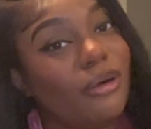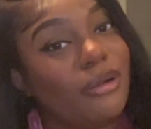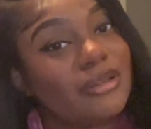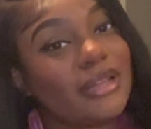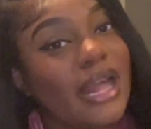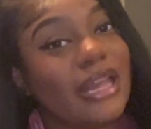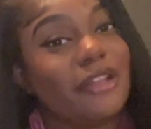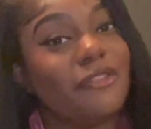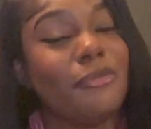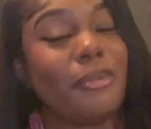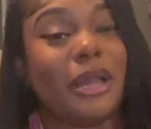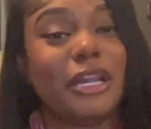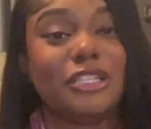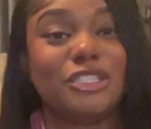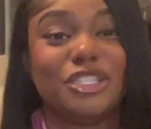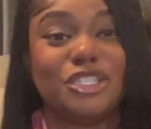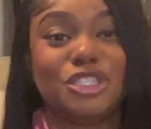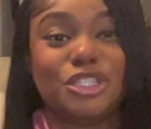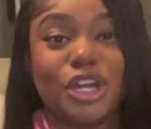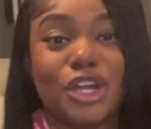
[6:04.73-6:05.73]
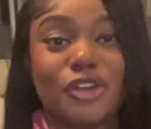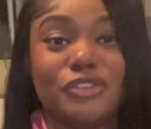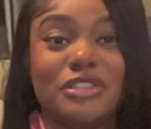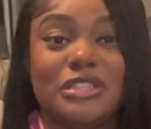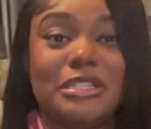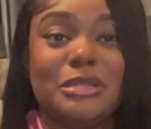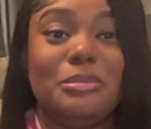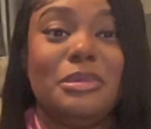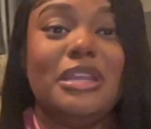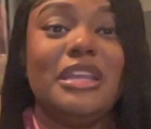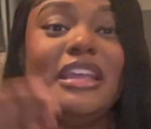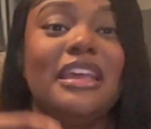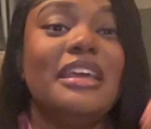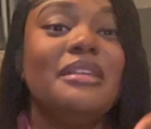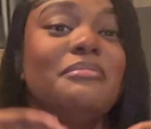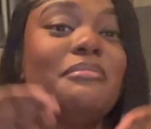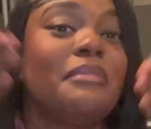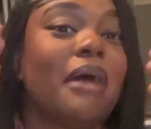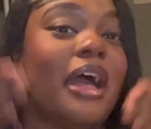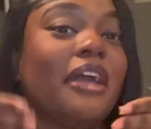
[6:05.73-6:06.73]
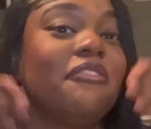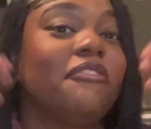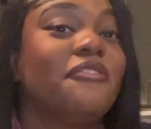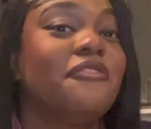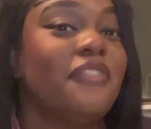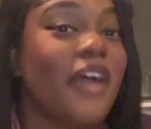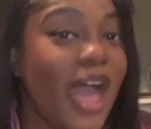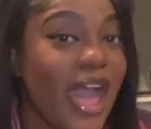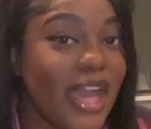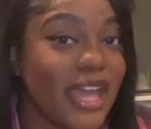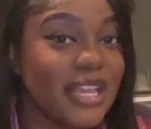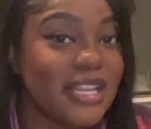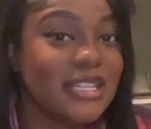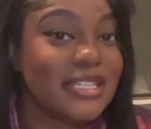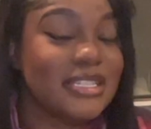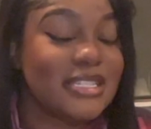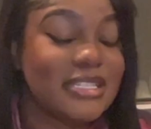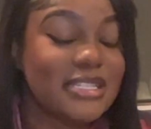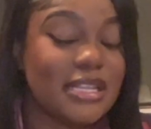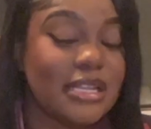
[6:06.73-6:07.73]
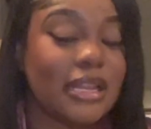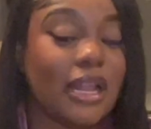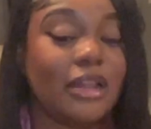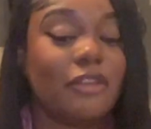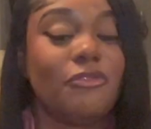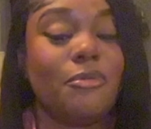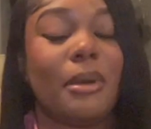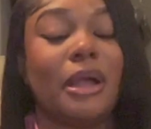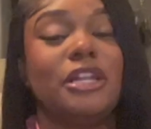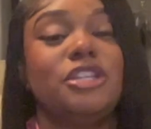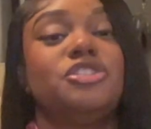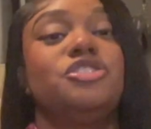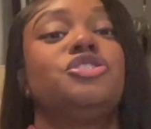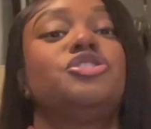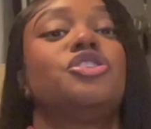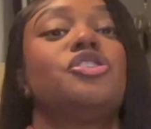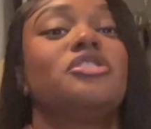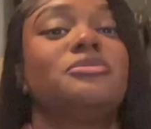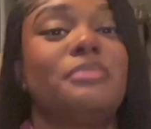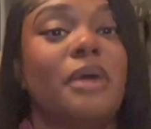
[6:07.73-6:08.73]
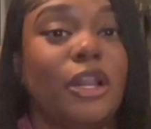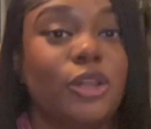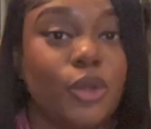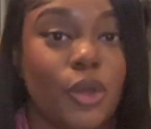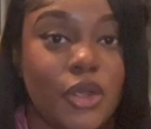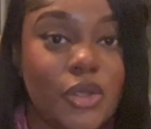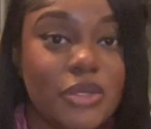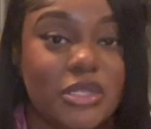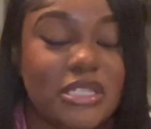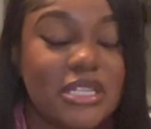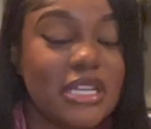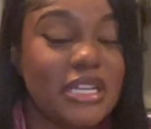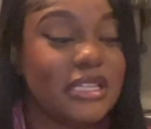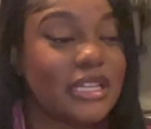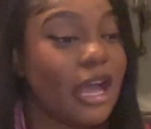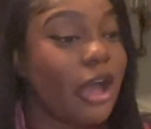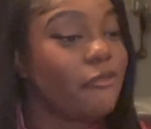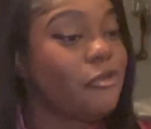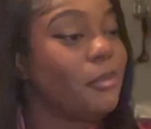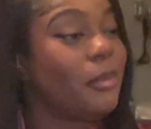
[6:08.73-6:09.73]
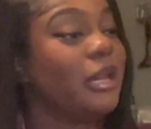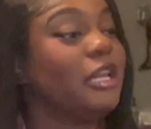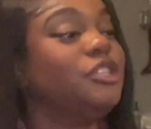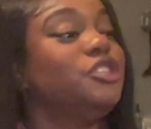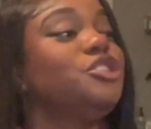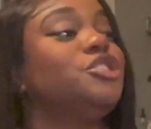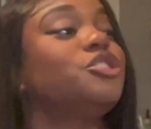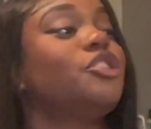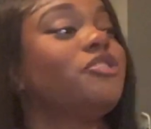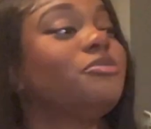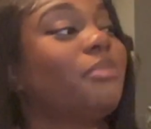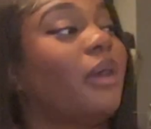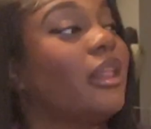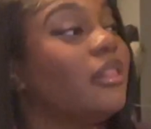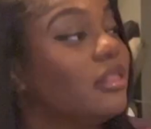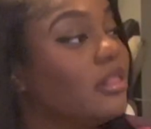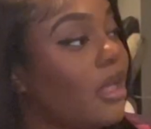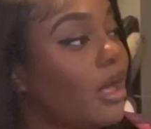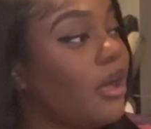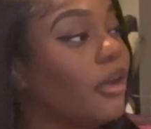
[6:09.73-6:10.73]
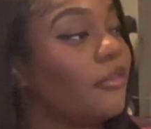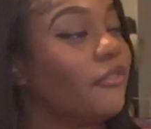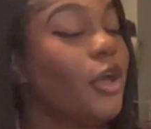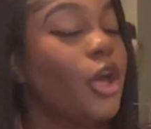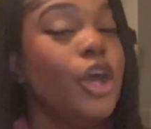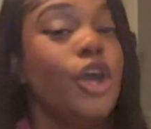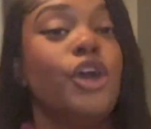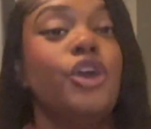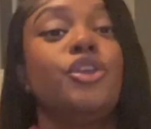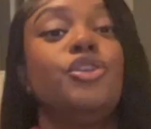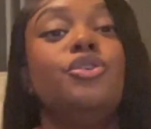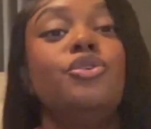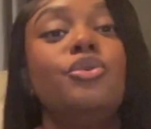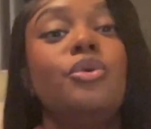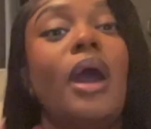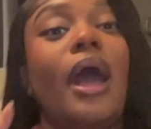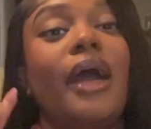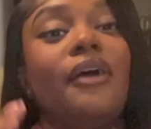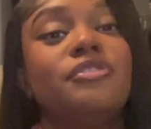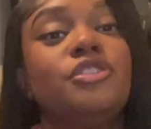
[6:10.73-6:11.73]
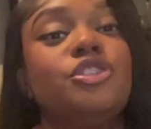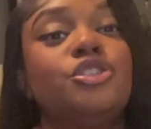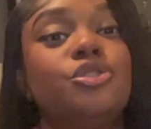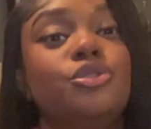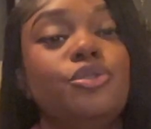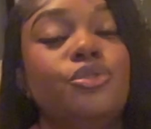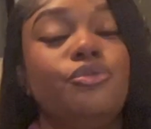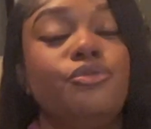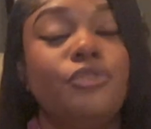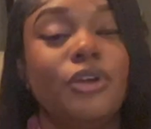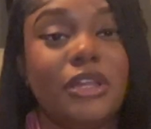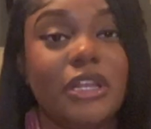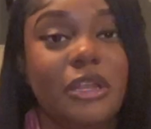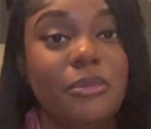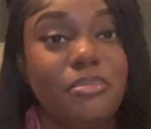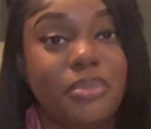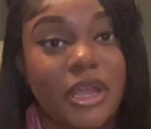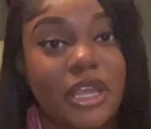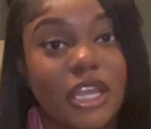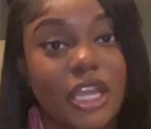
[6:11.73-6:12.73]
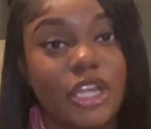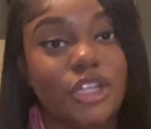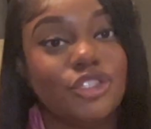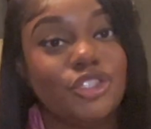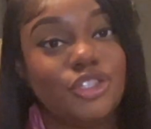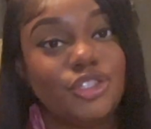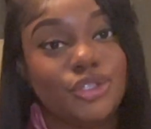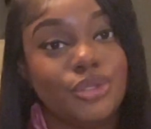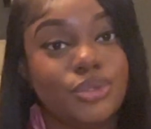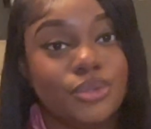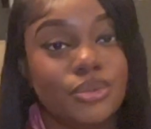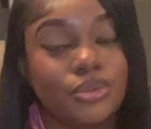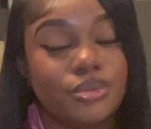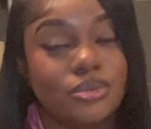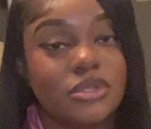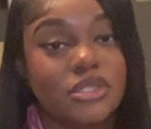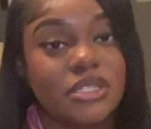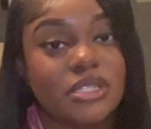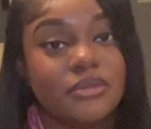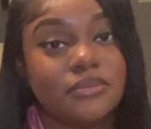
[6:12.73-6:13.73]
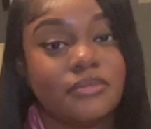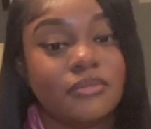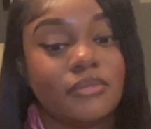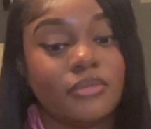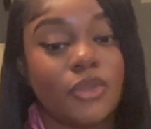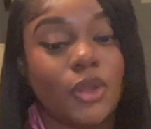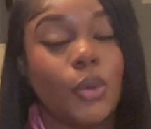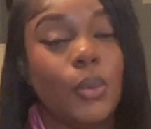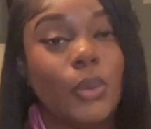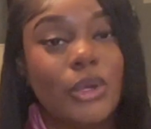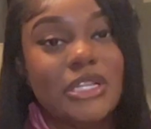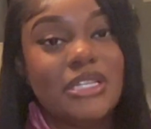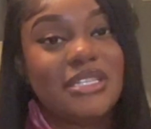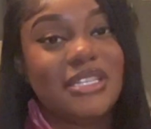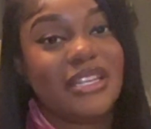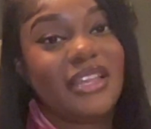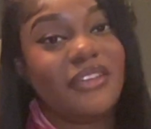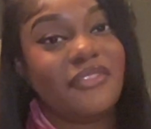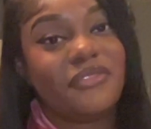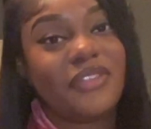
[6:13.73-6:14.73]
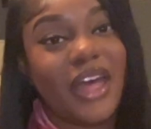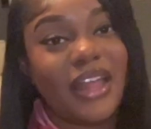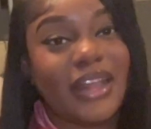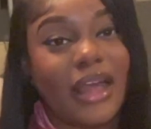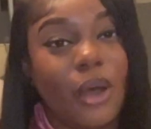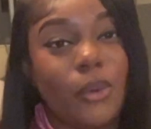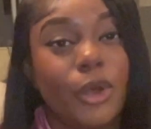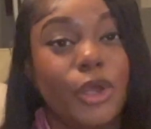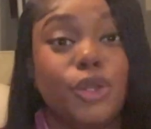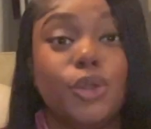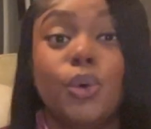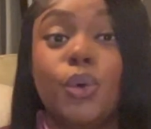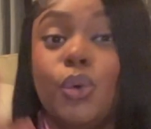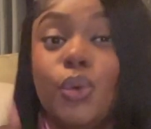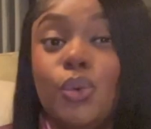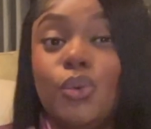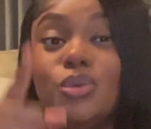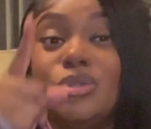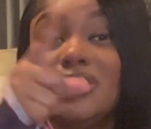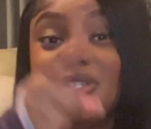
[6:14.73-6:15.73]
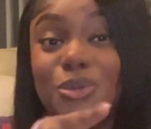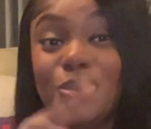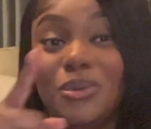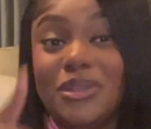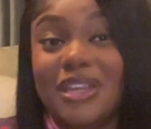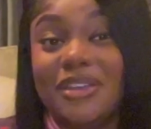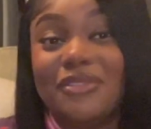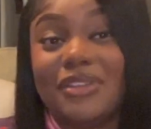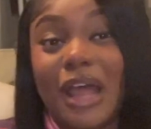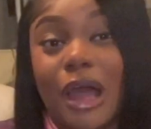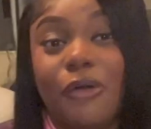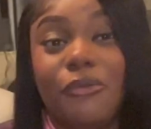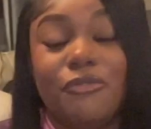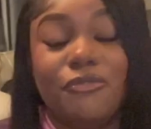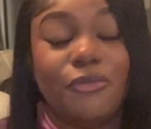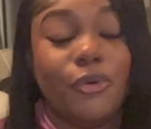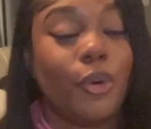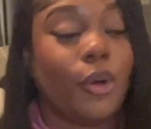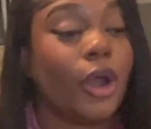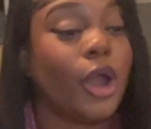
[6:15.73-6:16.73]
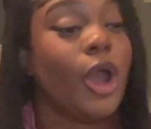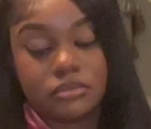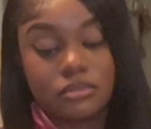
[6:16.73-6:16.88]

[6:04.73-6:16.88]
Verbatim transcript: Not everybody deserves to be in my face. Not everybody deserves my loyalty. Not everybody deserves my love. You have to really pick and choose when to give that out and who to give it out for.